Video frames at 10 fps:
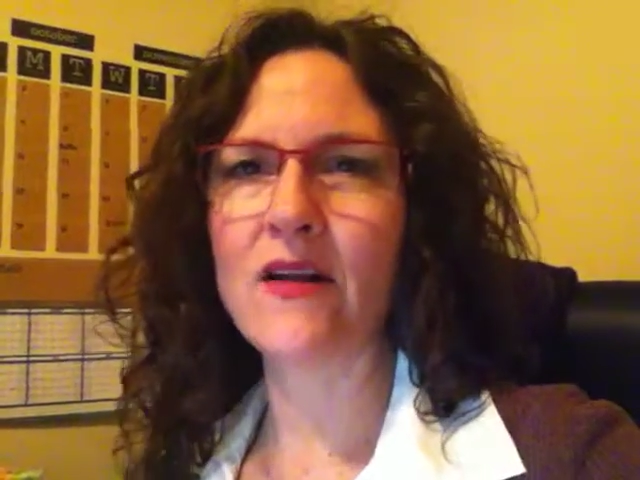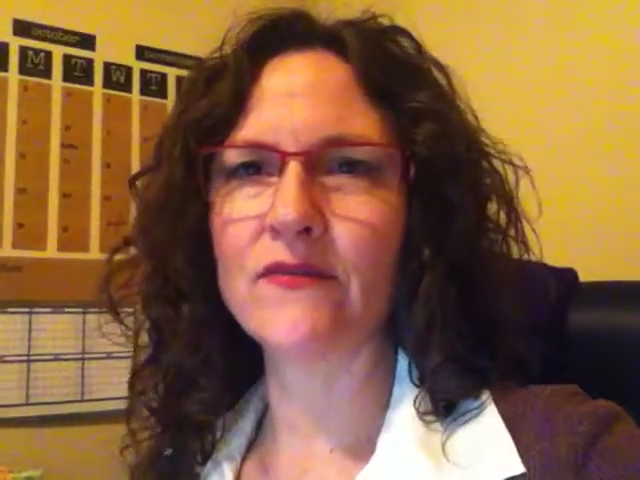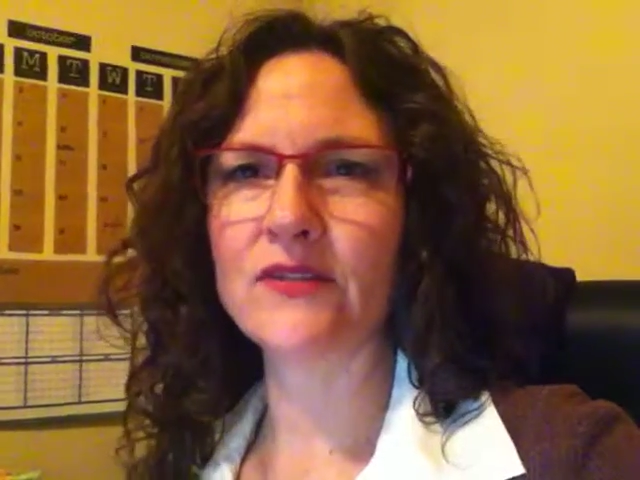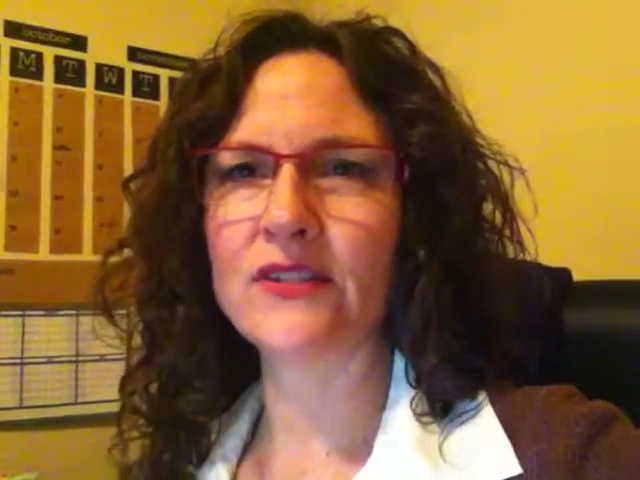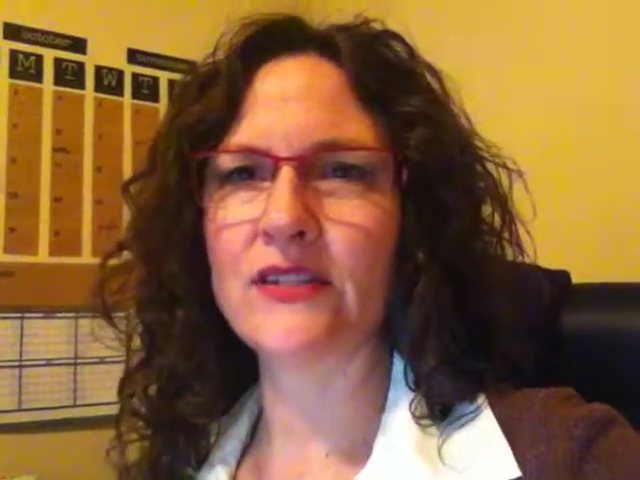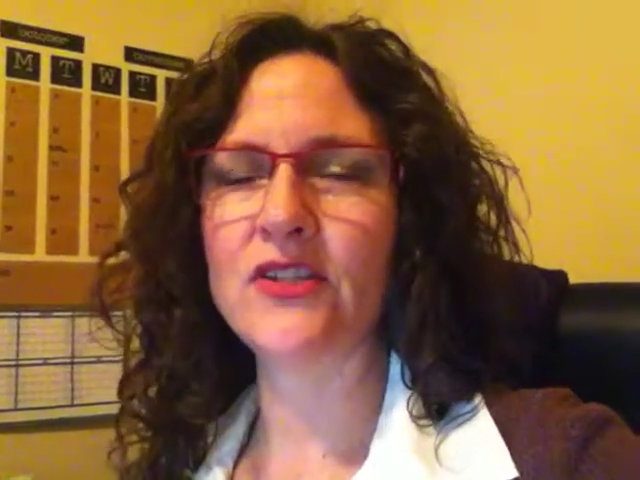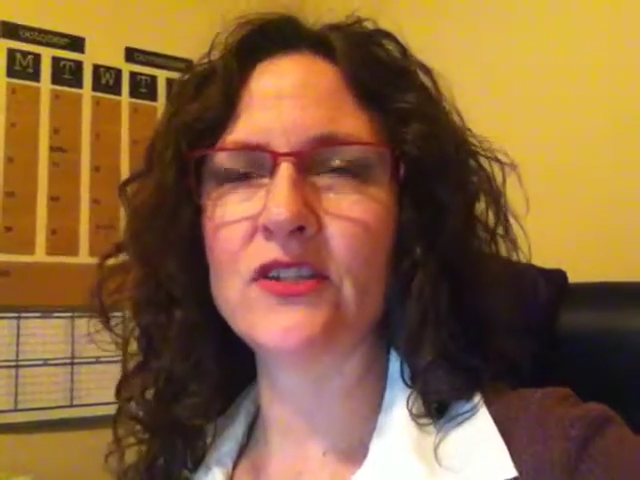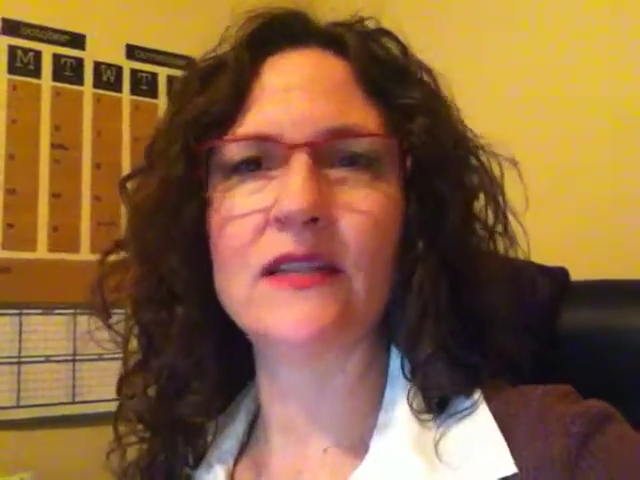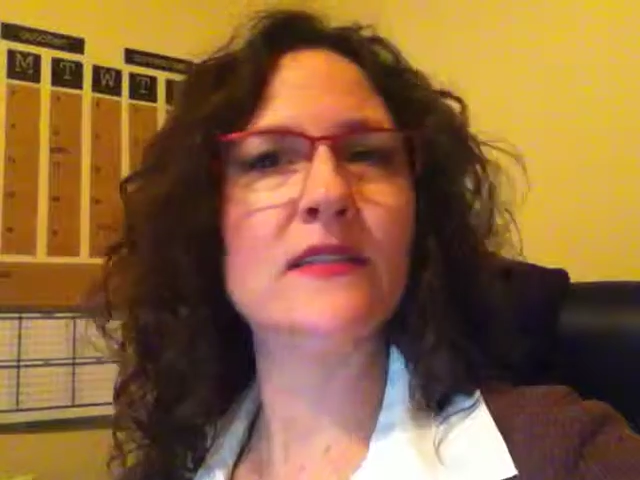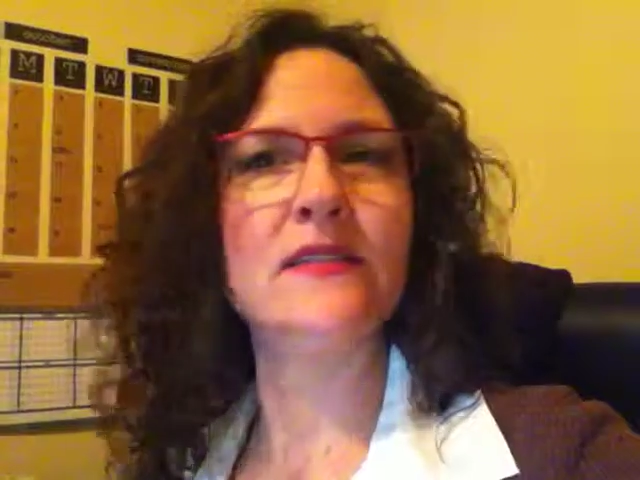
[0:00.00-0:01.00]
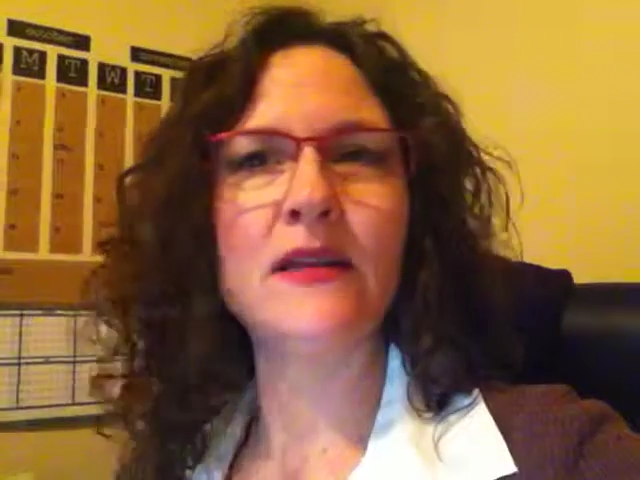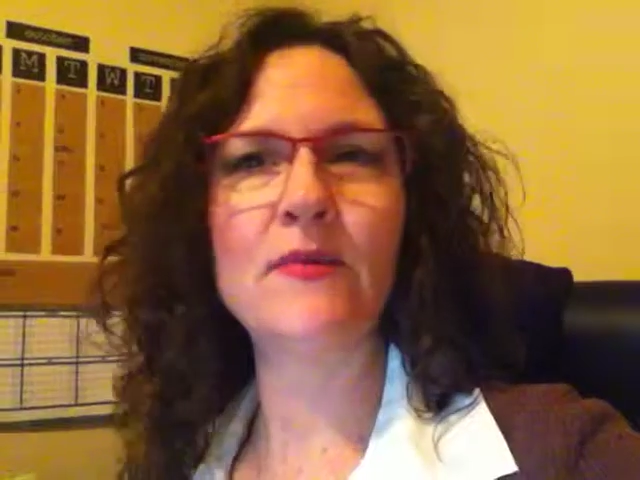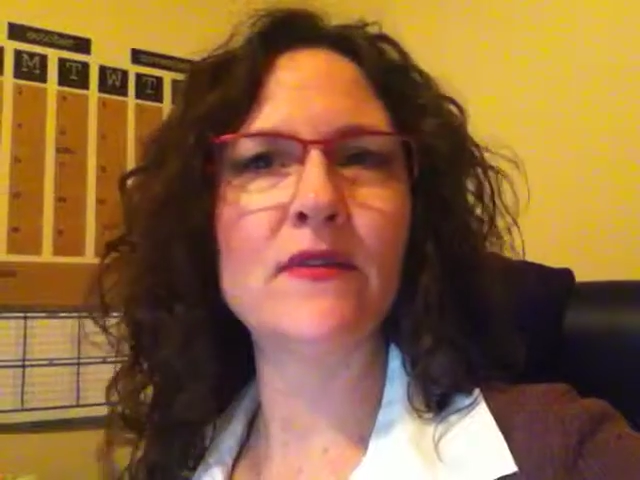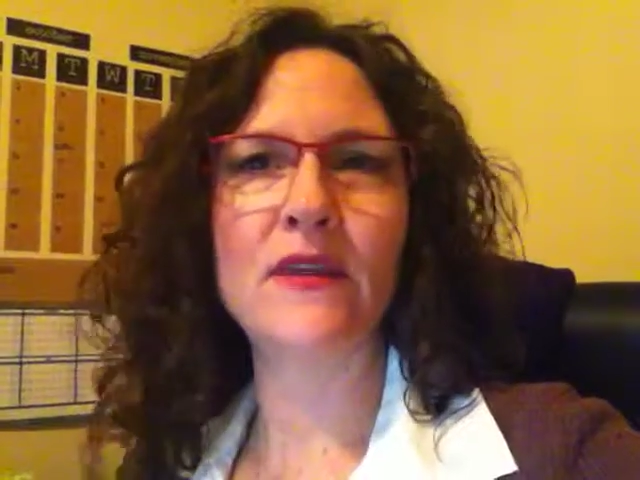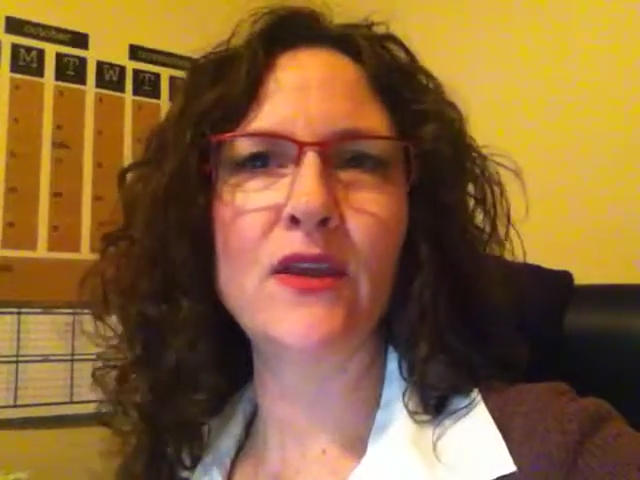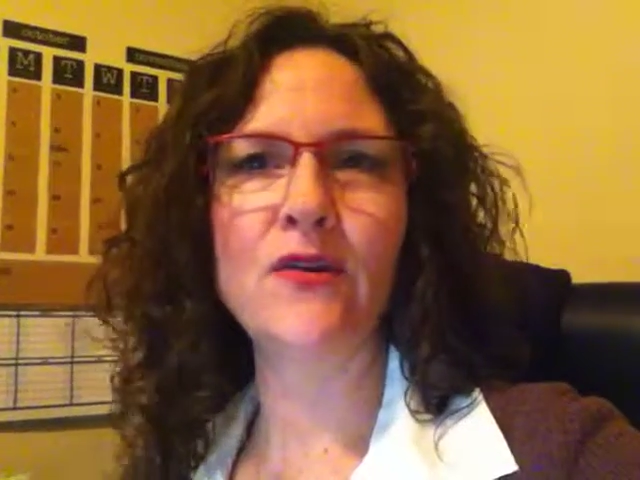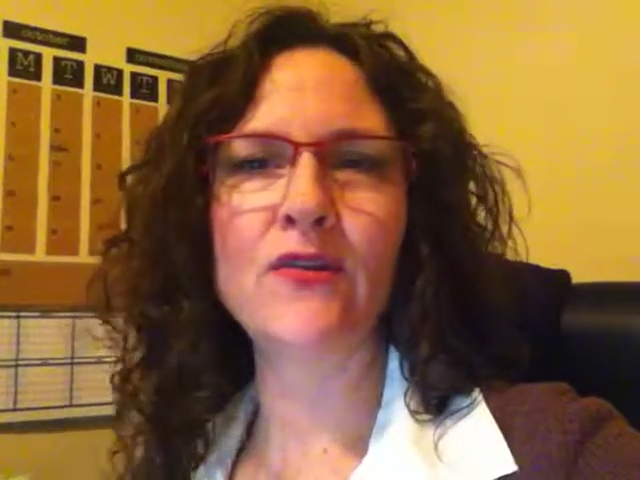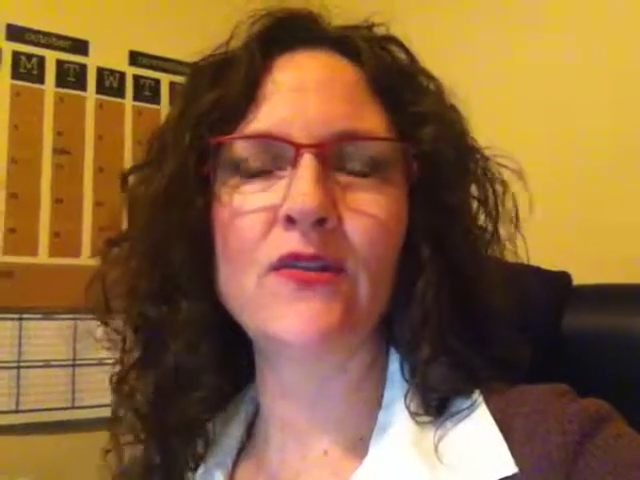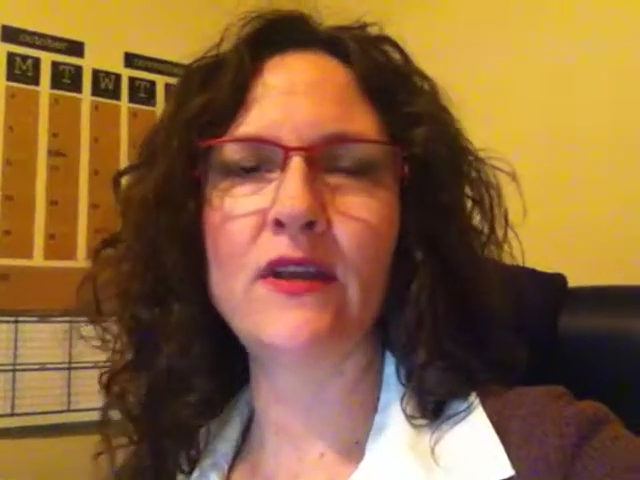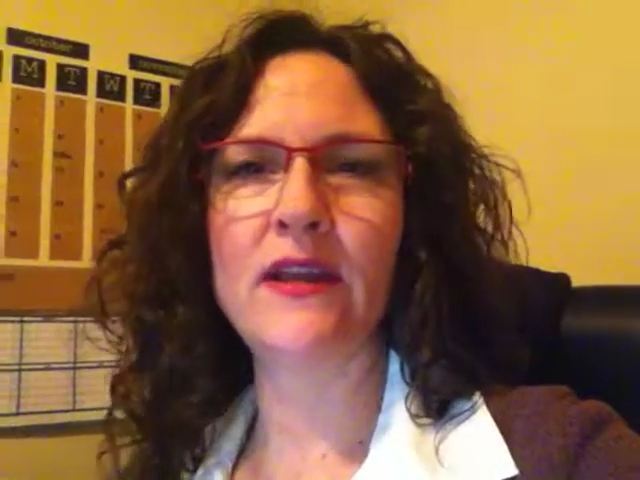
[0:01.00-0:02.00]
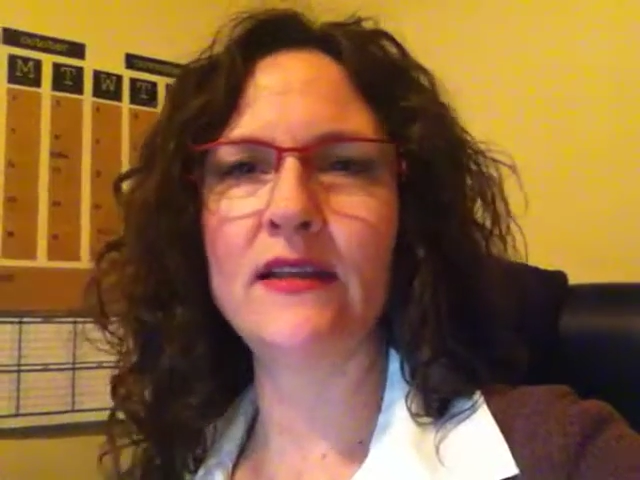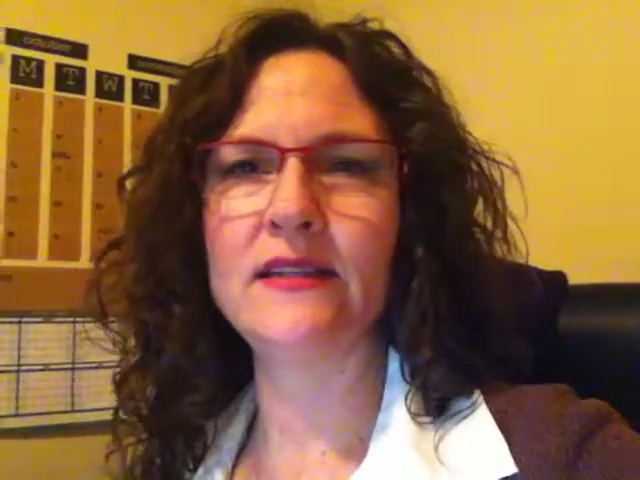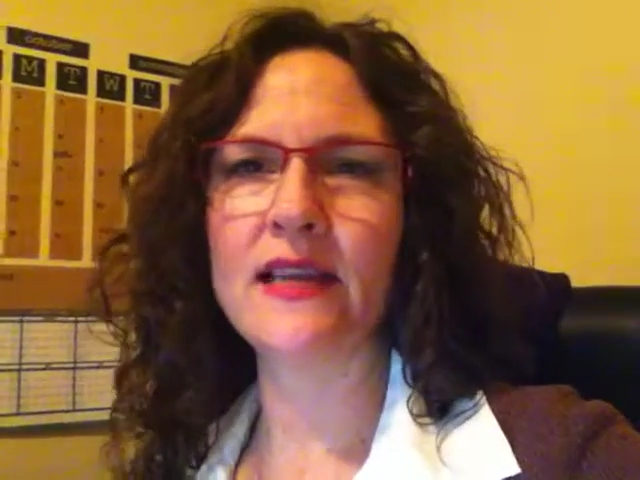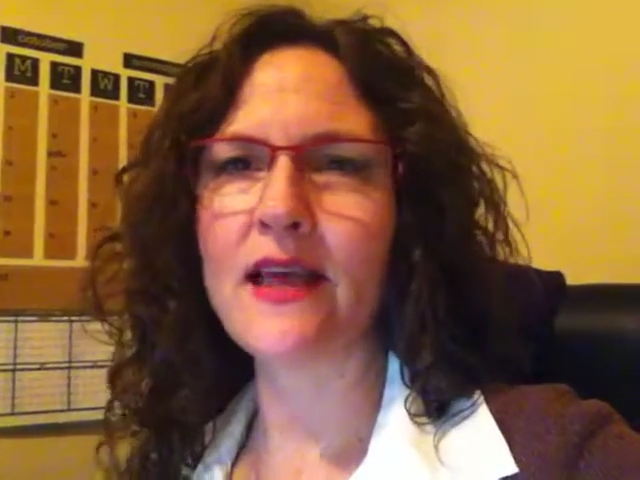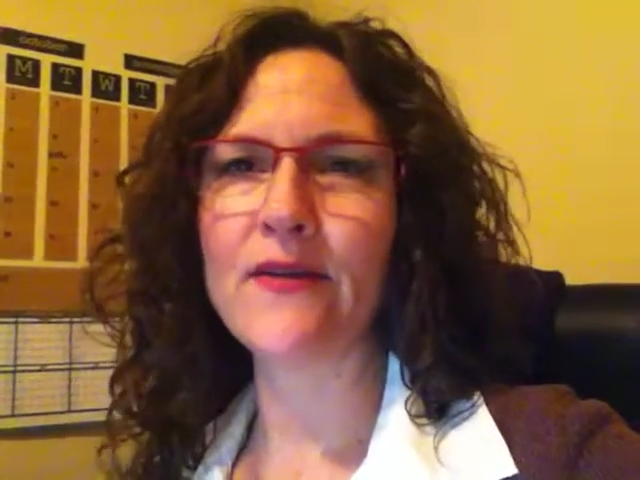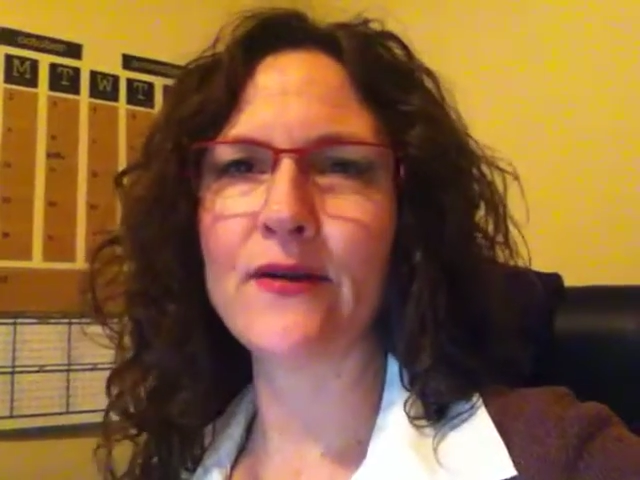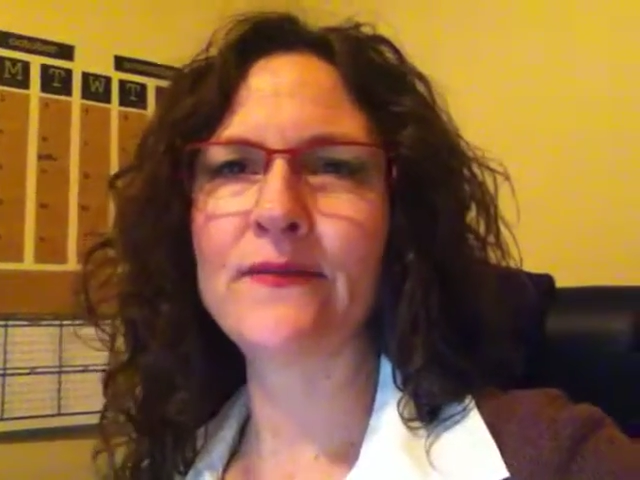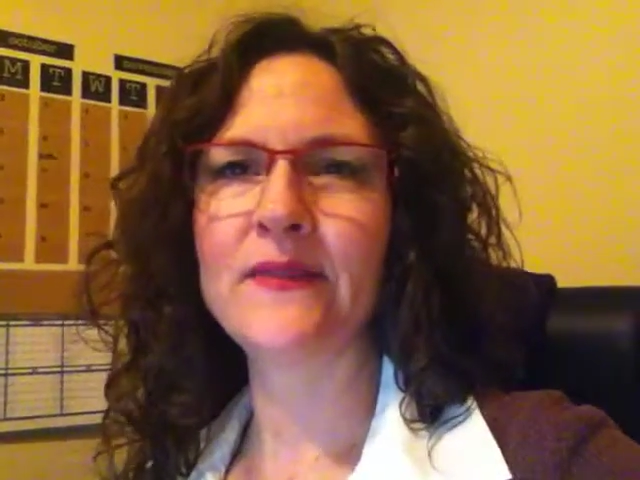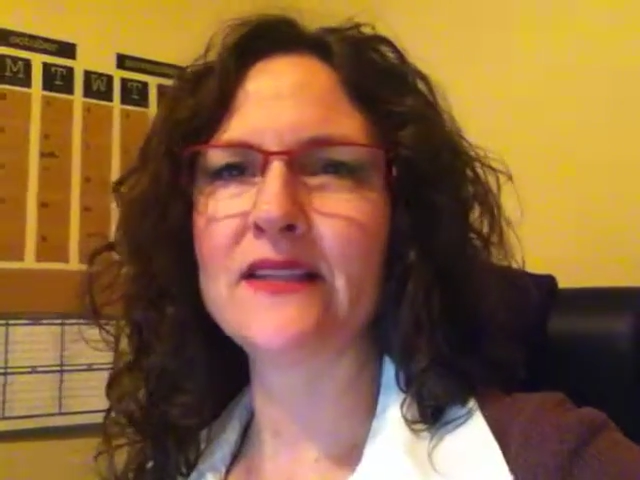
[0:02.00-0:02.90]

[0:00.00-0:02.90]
conversation as a separate thing you're creating together.